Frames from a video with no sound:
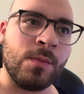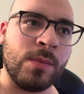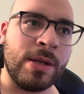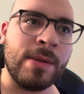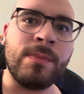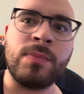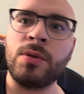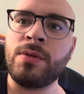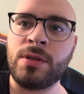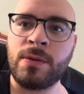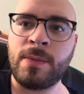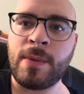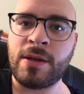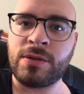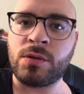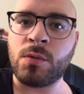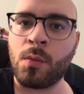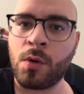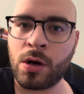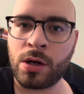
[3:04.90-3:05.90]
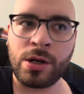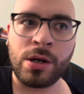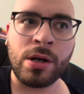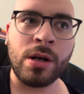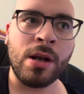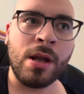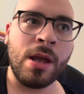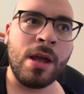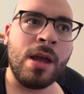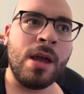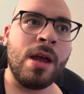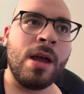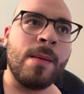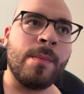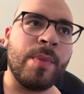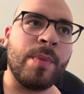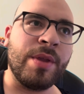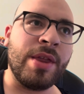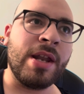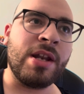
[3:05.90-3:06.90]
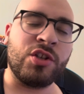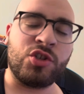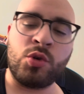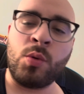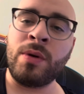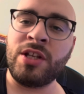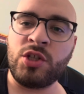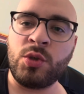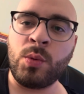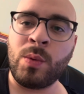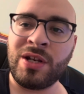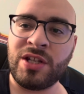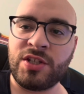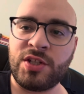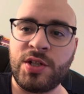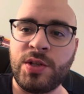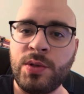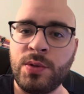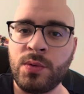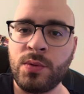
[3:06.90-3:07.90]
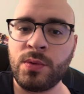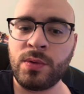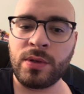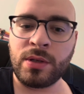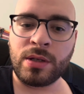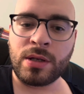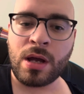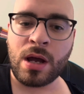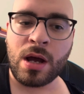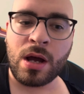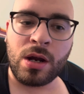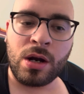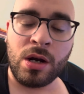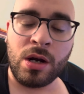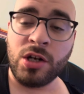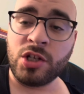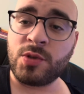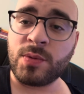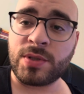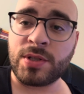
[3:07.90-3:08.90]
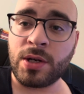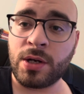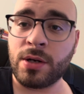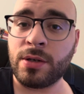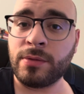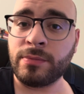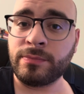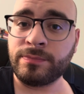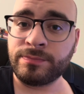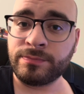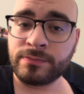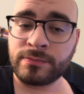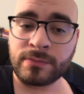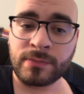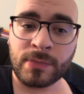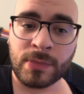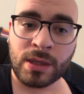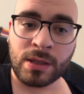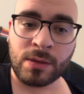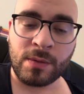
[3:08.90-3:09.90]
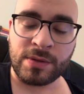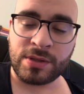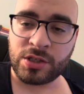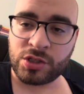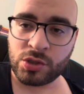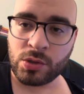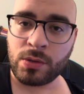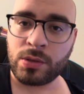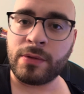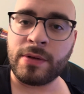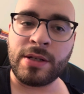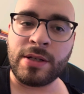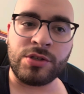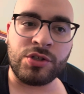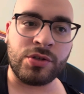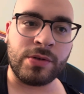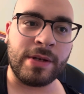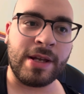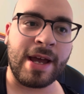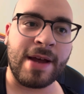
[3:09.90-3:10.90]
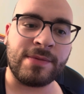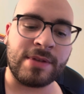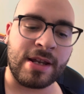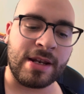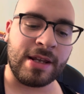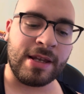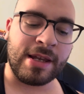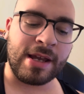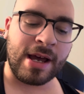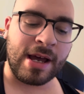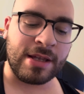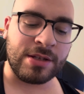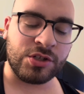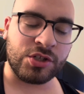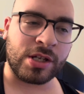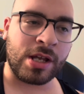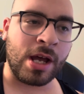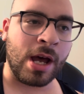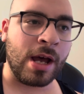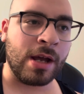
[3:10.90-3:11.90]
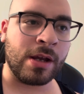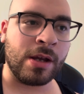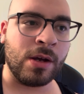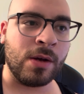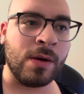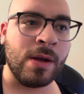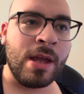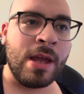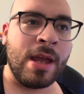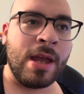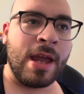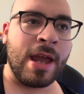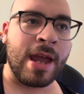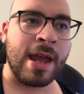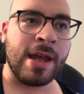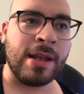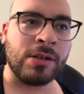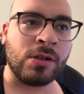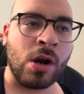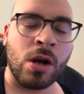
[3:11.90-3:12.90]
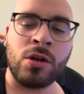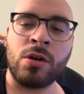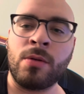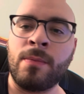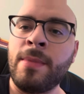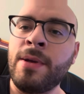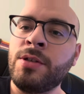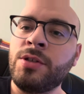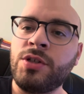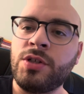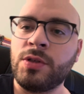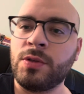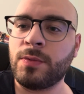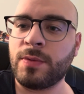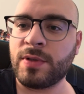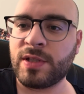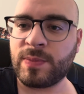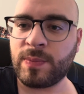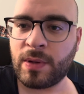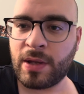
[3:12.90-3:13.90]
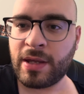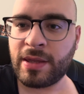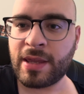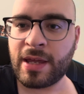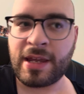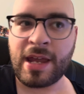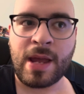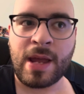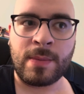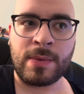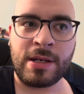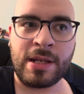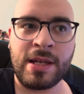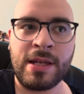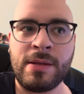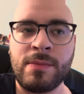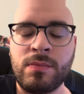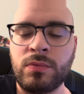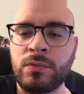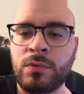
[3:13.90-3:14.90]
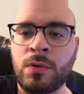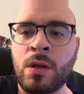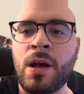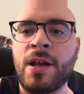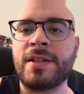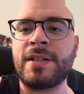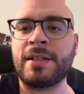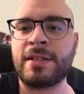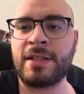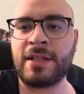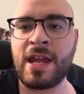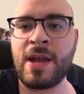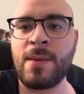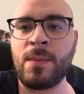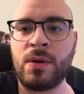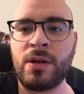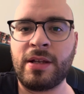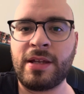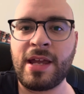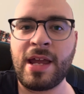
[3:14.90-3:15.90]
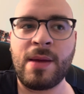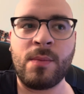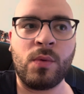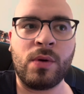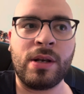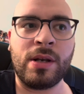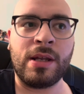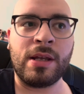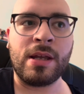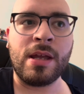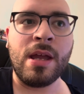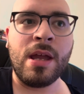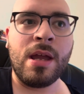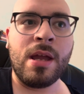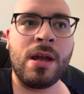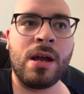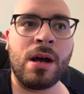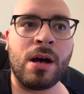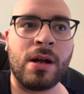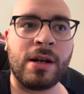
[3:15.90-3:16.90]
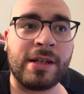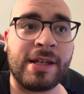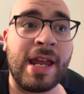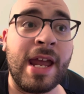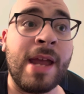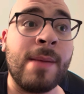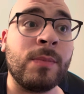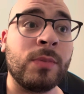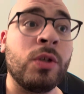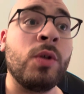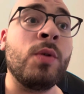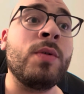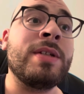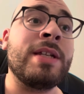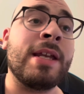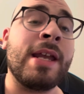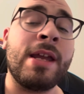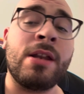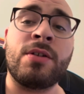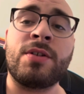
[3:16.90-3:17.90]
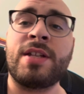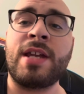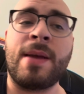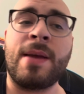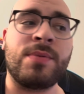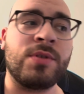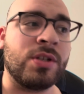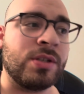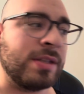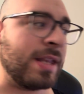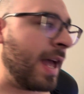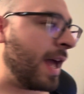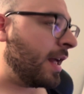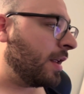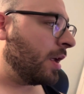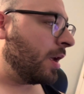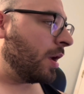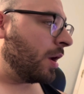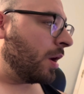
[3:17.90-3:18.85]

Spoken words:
we blew them out the water. But then in 2022, Hurts was hurt with the shoulder injury after he got in Chicago, and Gardner Minshew was playing that game, and he lost us the game on a game-losing interception that,